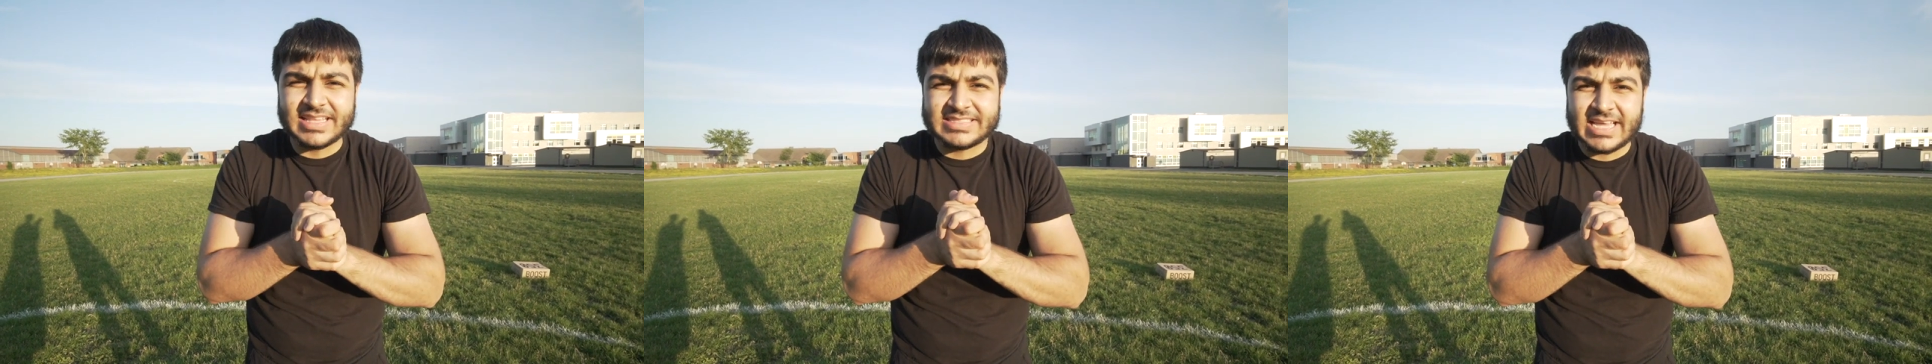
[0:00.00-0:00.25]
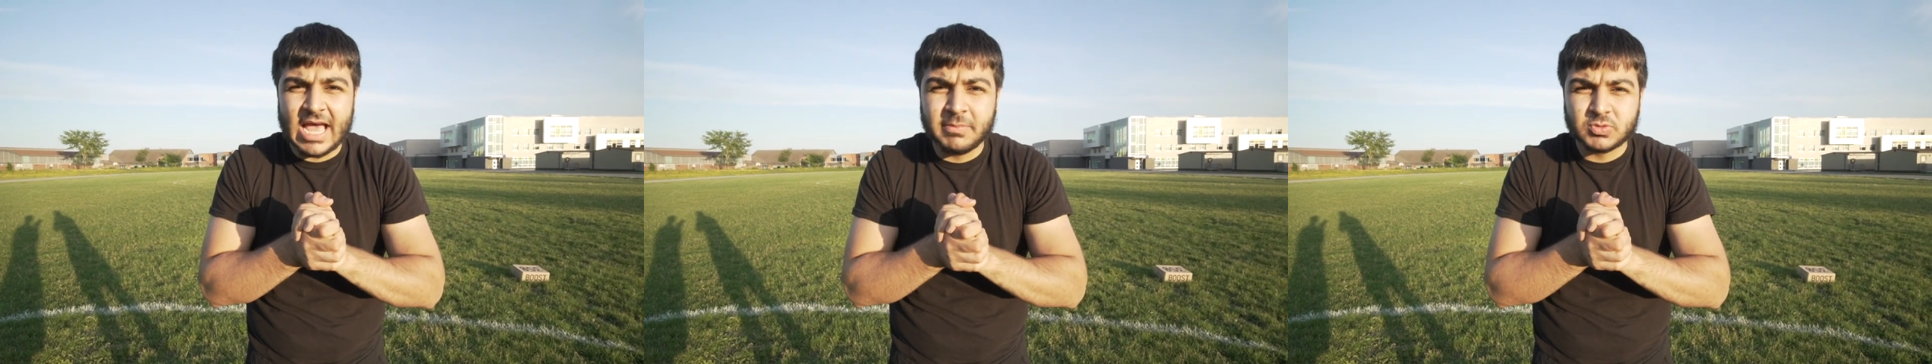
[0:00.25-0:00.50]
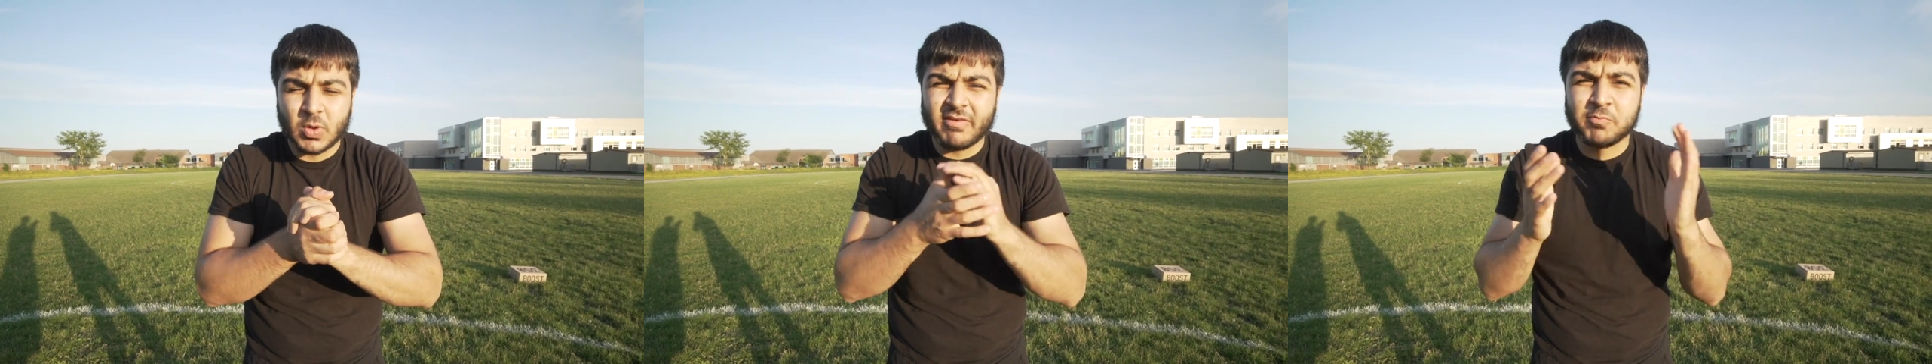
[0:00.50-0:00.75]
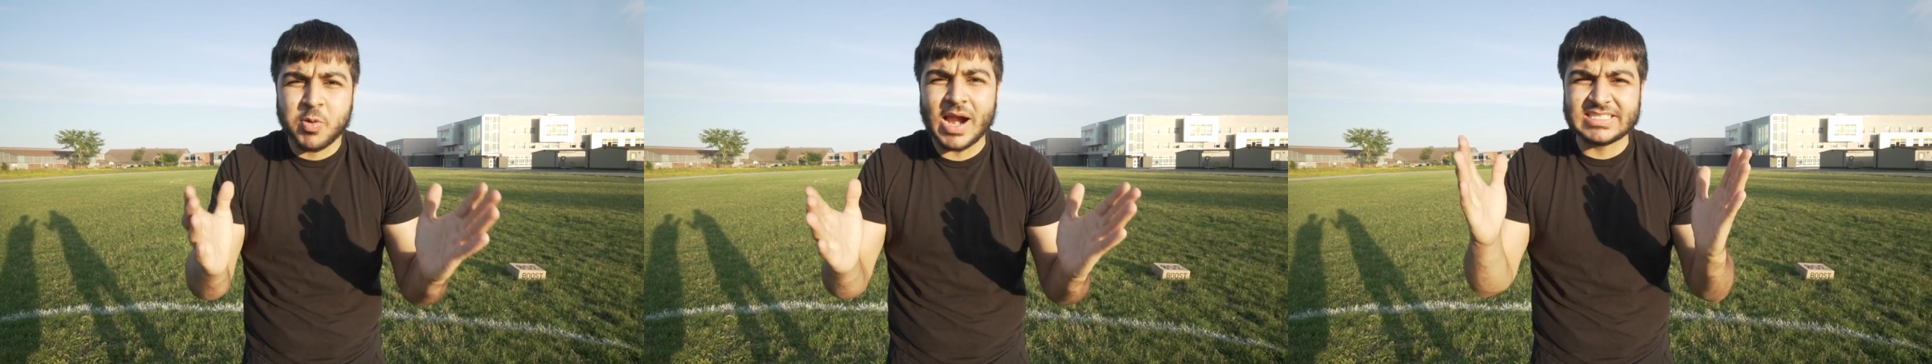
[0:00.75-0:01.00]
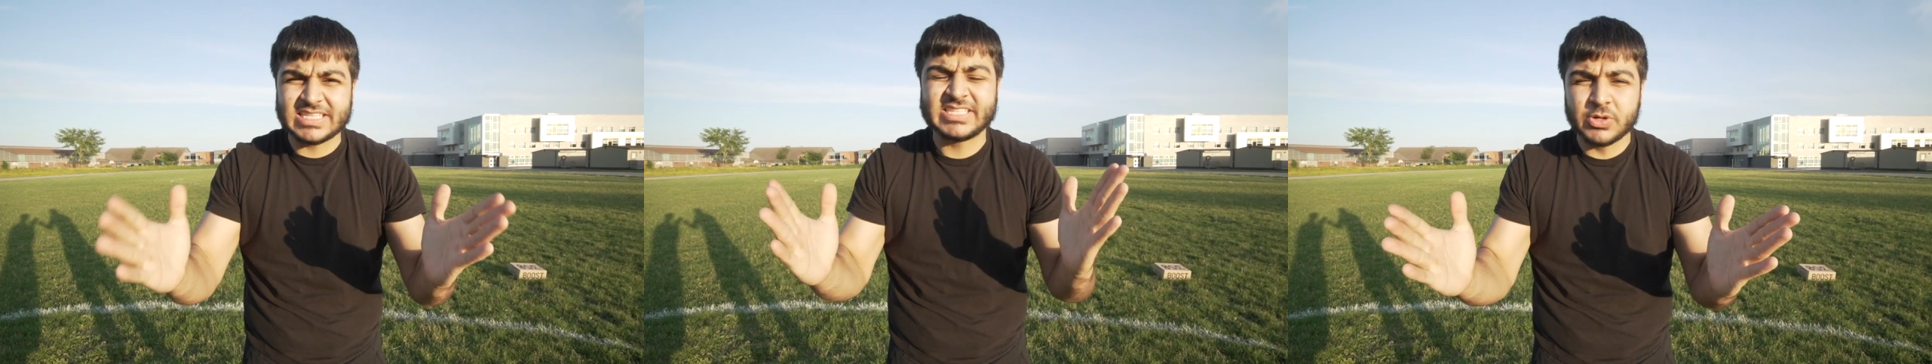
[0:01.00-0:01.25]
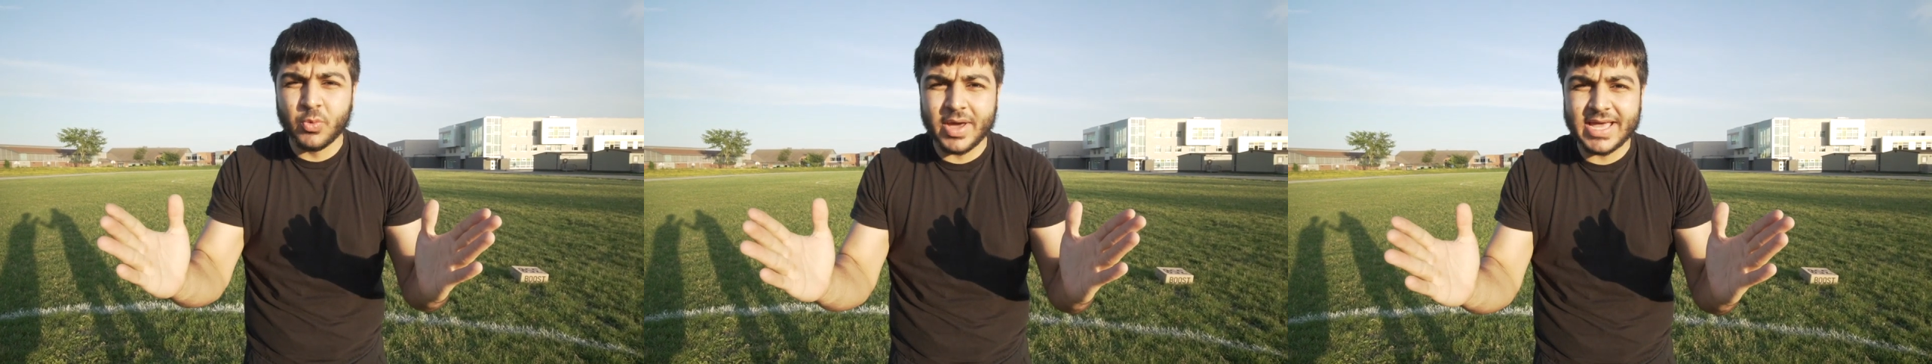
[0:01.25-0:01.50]
attempts, whatever
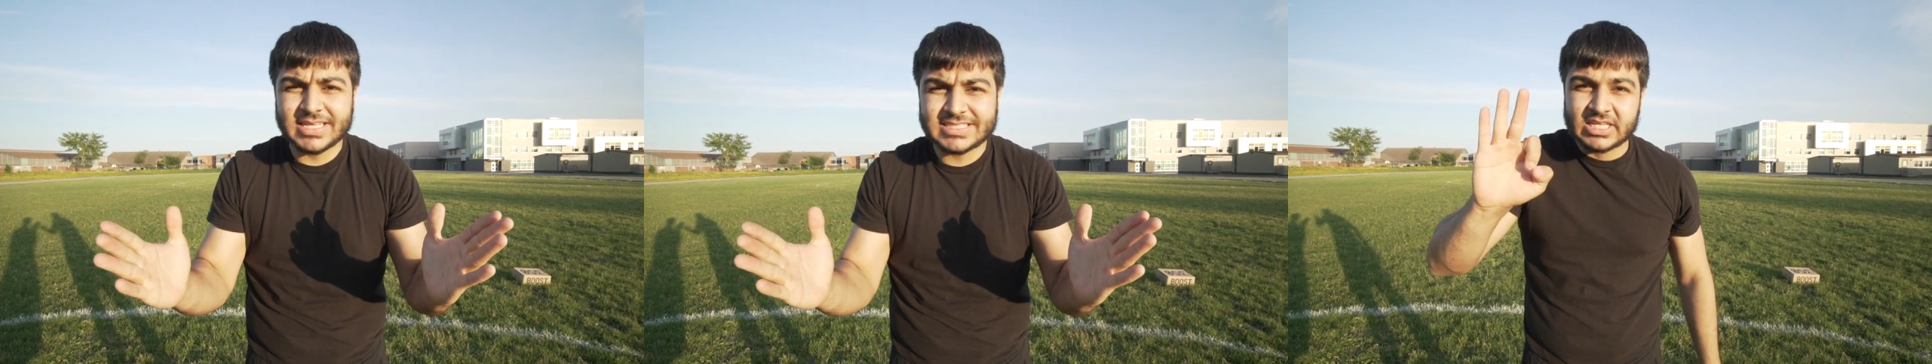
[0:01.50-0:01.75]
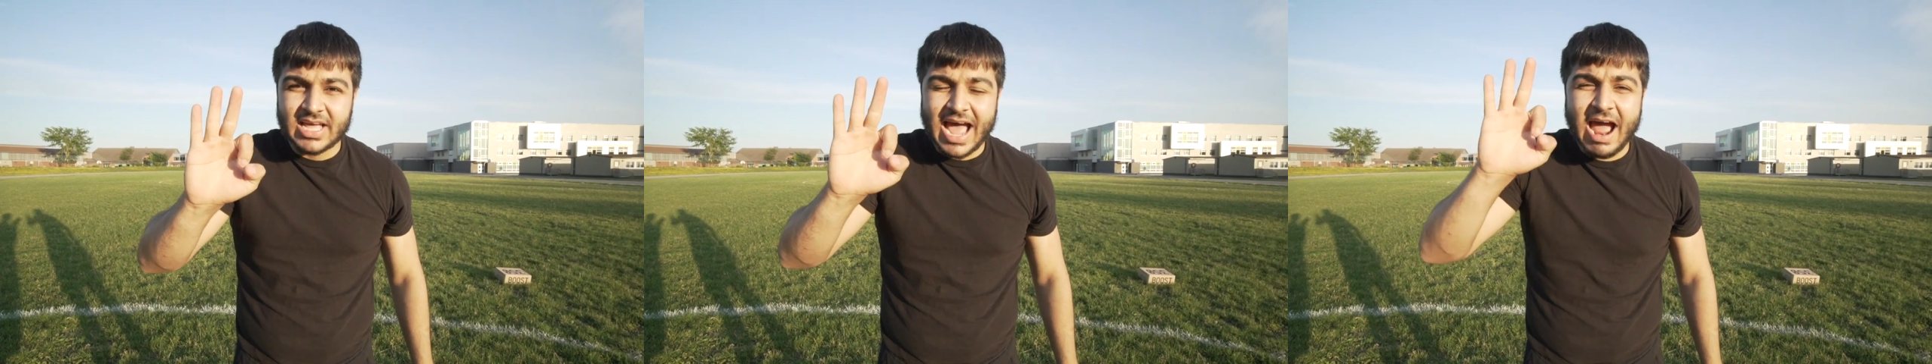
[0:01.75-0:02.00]
prizes he wins,